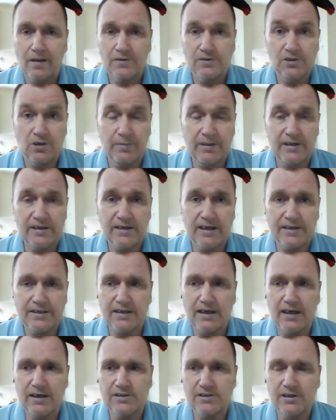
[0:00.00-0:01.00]
Tommy's had to
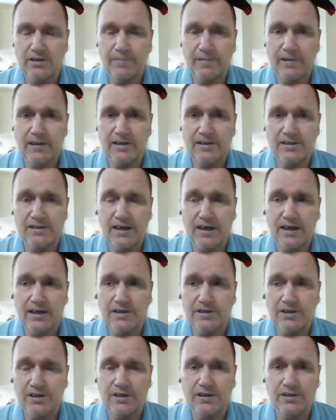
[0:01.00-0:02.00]
go to the police
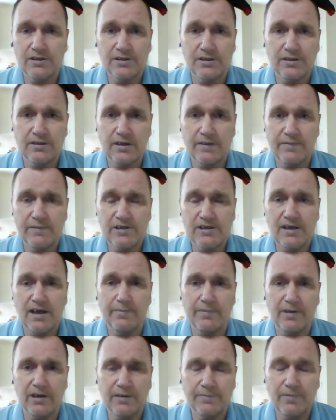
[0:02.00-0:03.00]
station to give a
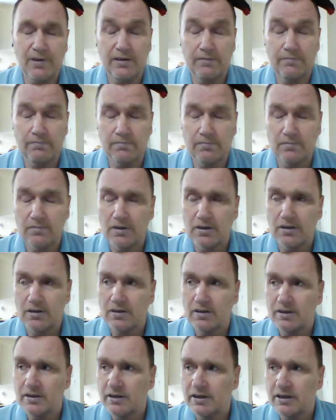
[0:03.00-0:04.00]
statement.
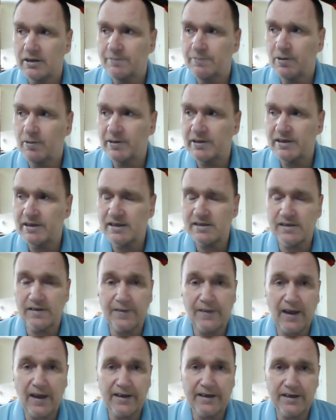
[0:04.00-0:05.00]
He probably doesn't
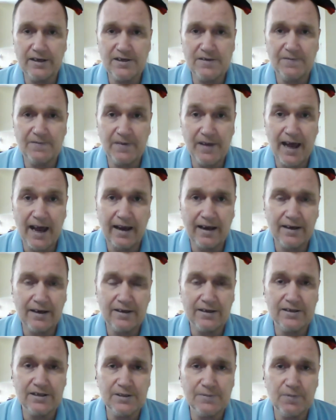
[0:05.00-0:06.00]
thank us for that
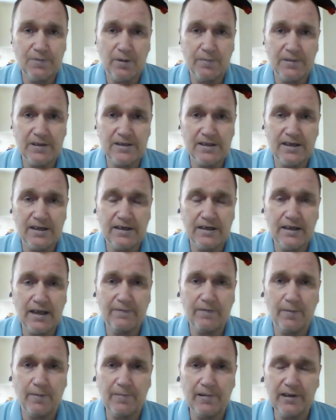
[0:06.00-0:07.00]
because he's probably seen
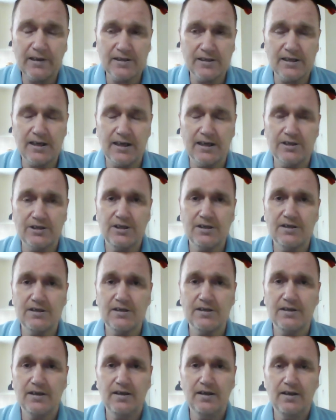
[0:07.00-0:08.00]
enough of police stations.
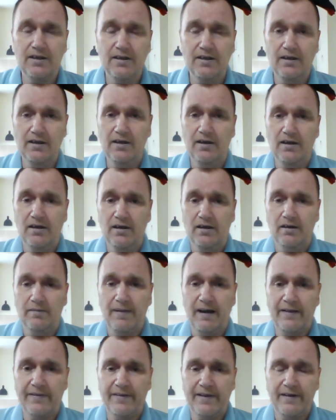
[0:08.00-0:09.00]

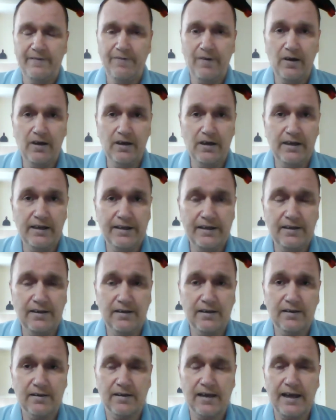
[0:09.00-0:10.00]
But they finally
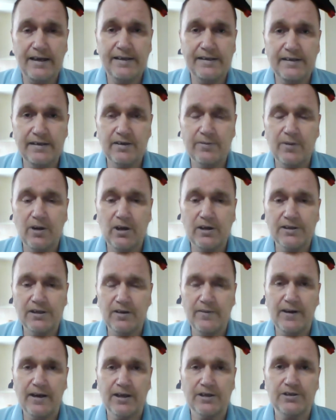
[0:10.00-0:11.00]
headed in the right
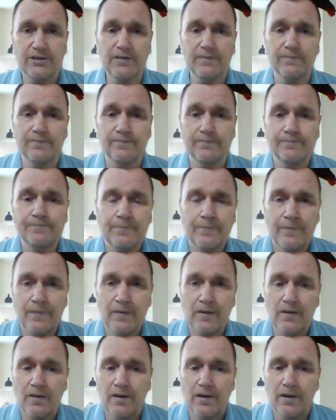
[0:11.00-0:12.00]
direction.
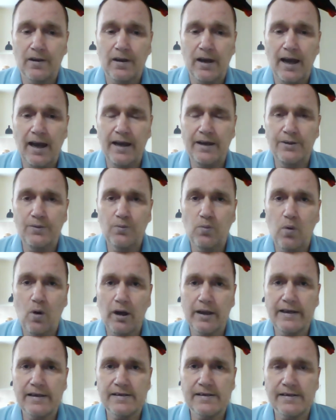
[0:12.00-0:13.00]
And
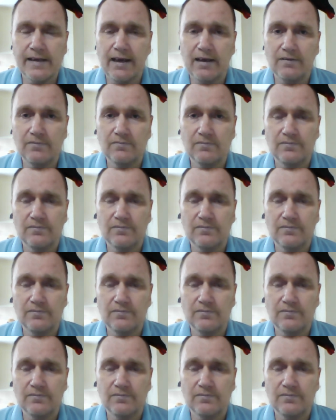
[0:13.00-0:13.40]
why is that?